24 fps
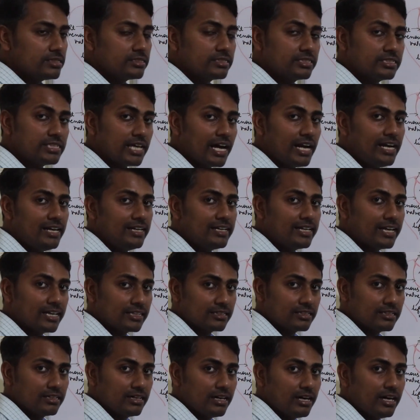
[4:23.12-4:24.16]
cell
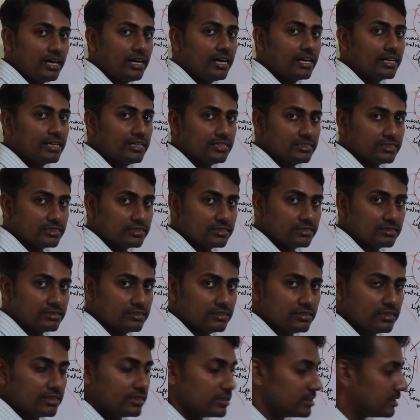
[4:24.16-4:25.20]
death occurs,
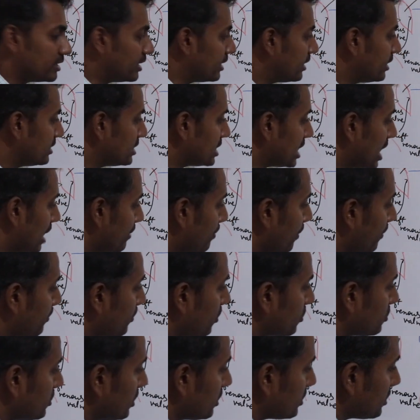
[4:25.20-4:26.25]
that is
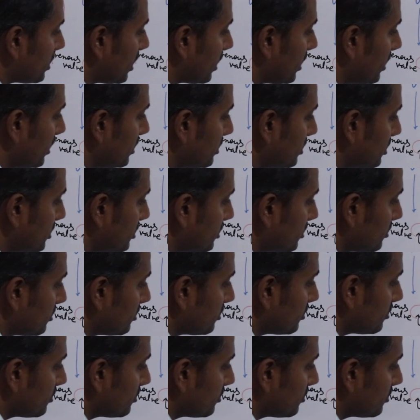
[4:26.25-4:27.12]
apoptosis occurs